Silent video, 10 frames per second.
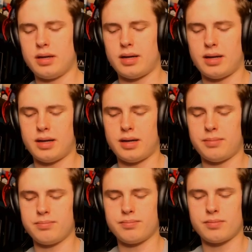
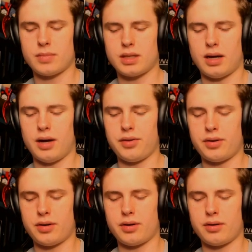
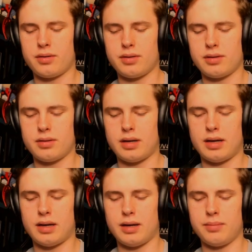other
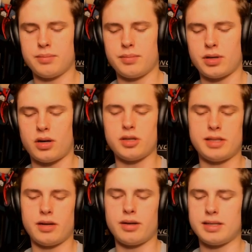cards
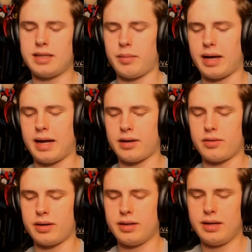that are in the same
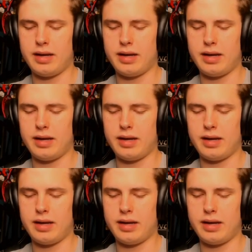category.